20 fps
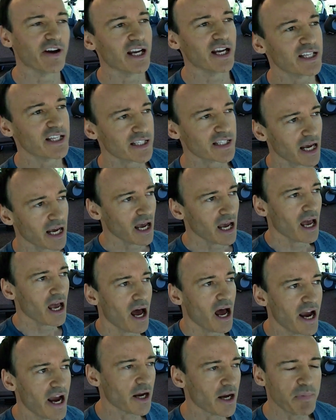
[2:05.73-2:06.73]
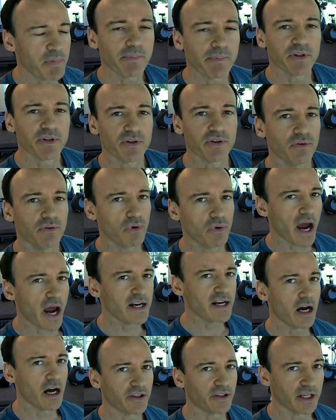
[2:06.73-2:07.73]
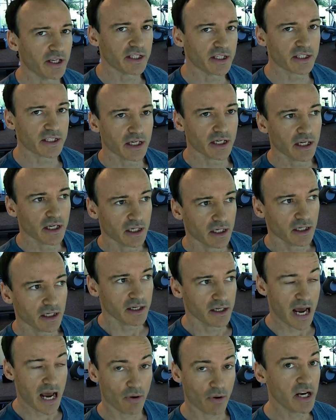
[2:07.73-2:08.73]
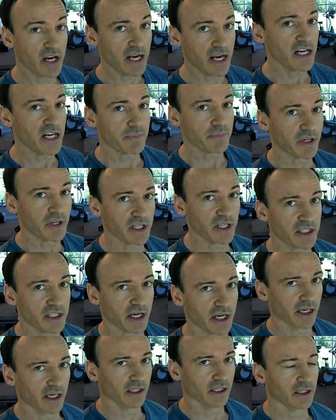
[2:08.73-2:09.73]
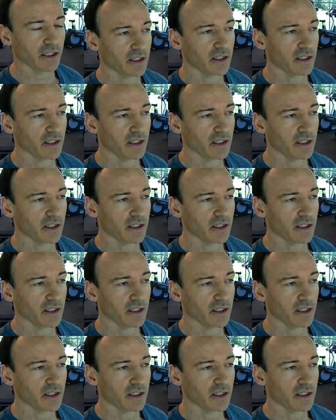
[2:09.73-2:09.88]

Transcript: events, I get people to write out this now in intimate detail,